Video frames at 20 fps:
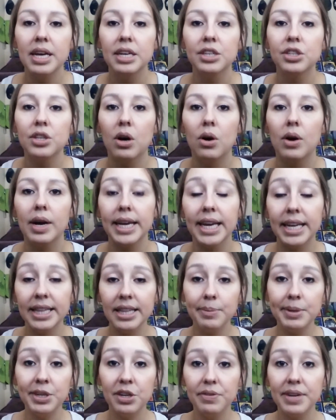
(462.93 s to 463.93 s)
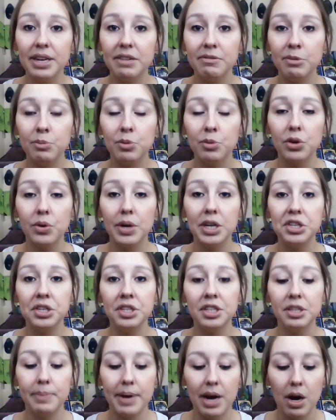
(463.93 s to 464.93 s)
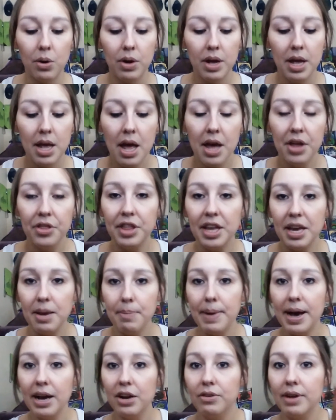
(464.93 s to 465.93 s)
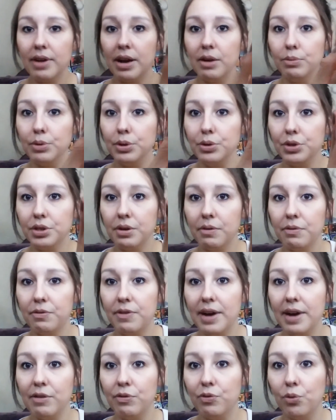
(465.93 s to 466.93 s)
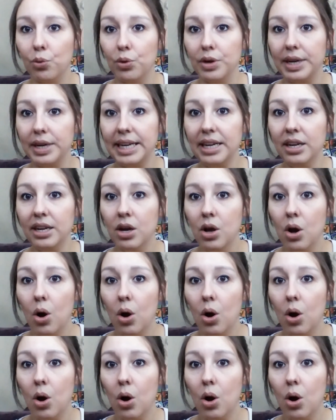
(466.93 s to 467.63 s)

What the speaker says: So again, let me know if you have any more questions about the Baccarat Rouge 540